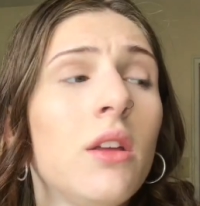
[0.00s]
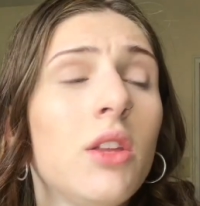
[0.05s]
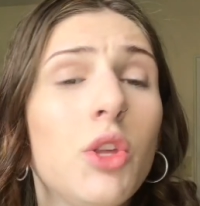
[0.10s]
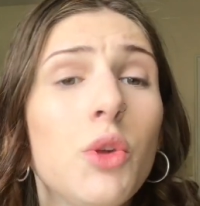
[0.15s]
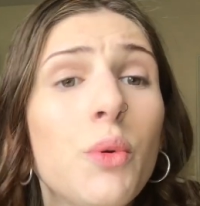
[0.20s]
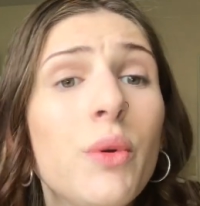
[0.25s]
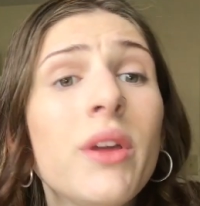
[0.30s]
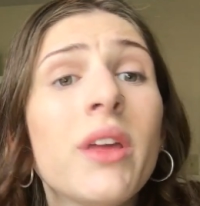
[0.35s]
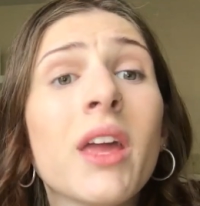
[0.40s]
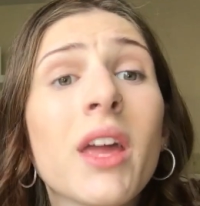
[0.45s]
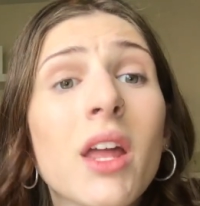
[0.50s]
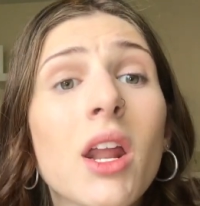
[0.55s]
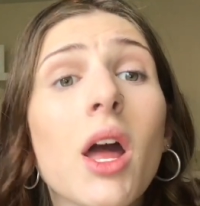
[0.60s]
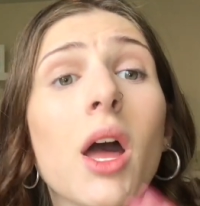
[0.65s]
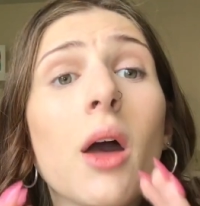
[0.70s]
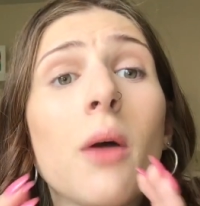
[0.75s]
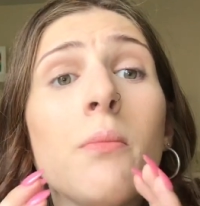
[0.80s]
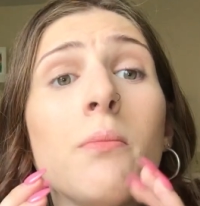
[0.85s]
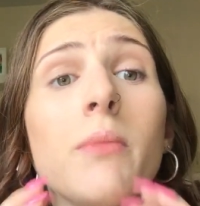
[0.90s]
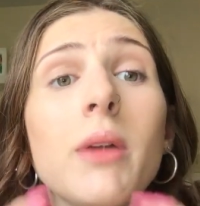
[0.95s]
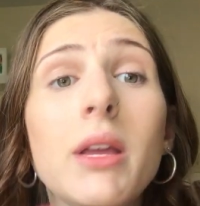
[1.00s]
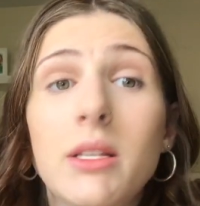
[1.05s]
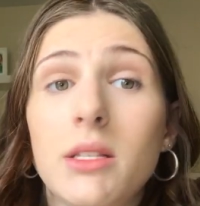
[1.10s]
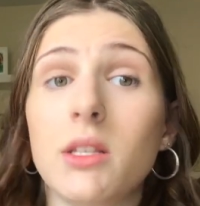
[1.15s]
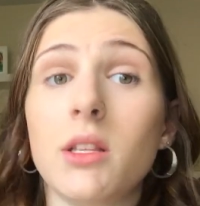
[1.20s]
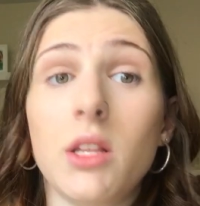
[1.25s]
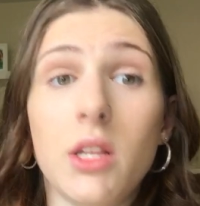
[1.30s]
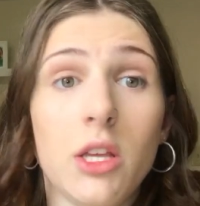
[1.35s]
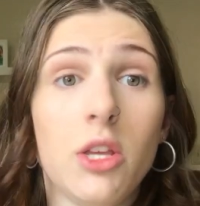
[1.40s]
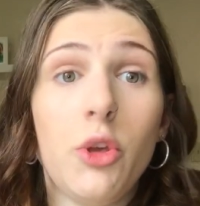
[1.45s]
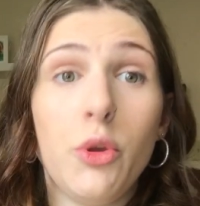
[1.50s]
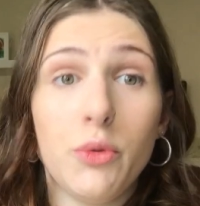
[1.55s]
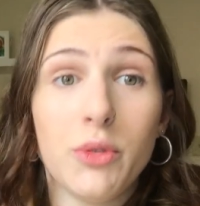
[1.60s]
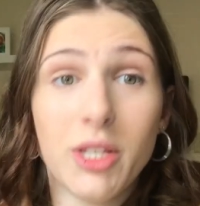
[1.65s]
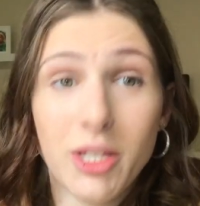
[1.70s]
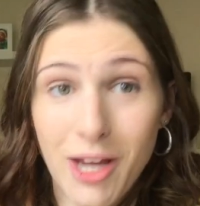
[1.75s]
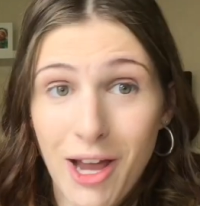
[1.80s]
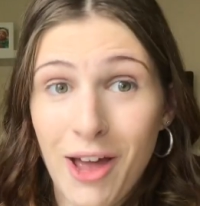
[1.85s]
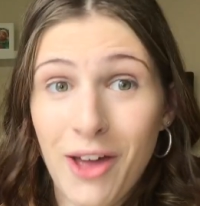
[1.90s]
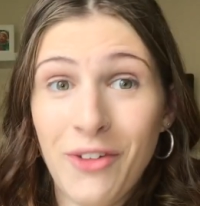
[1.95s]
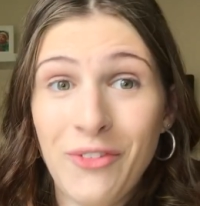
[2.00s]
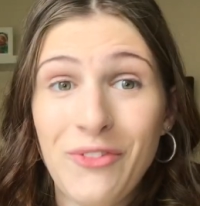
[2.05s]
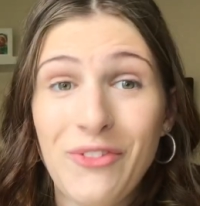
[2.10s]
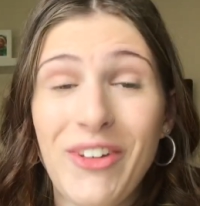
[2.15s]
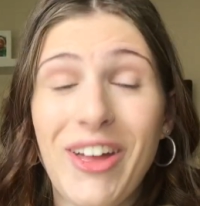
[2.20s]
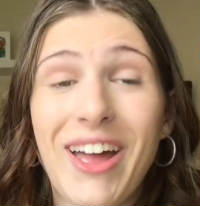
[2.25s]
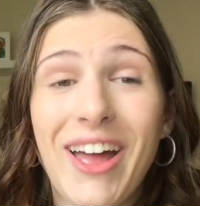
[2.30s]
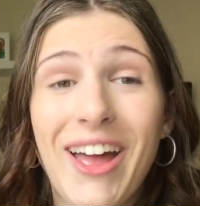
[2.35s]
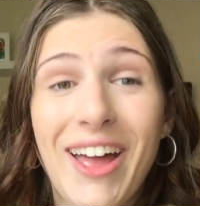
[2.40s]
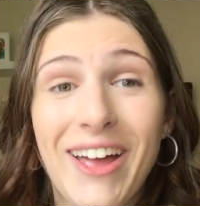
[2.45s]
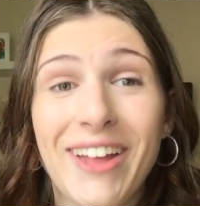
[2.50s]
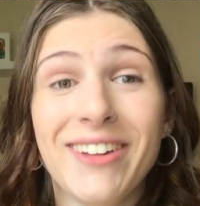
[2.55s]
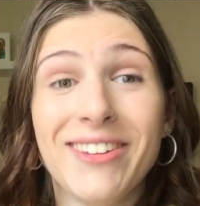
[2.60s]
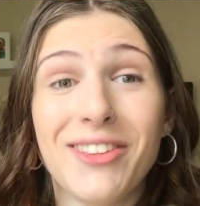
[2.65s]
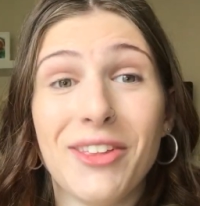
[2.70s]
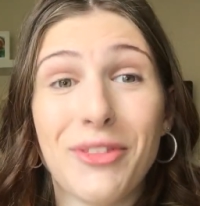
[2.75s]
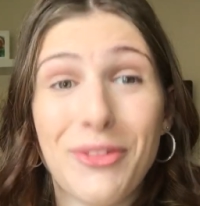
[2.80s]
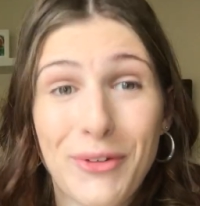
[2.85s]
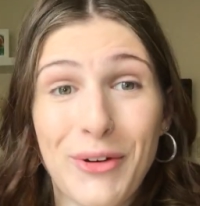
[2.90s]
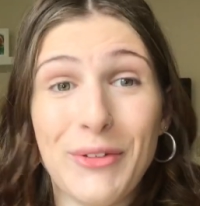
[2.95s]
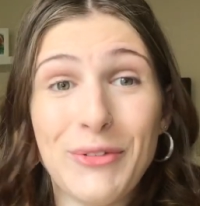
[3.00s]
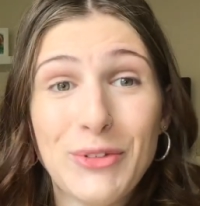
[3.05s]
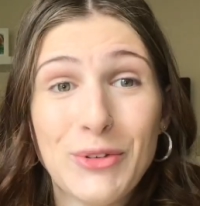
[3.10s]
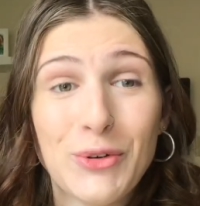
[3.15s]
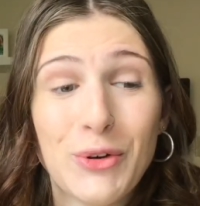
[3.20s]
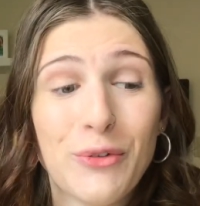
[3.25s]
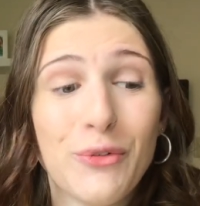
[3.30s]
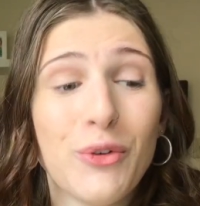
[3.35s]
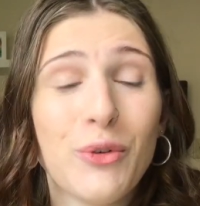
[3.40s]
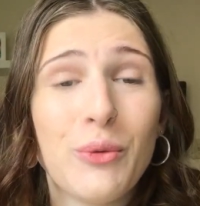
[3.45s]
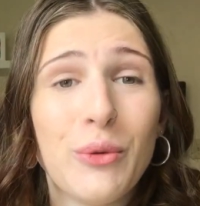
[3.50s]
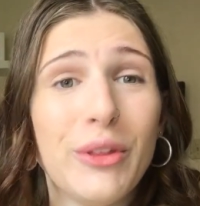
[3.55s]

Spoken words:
you can get amazingly cute stuff at the thrift store for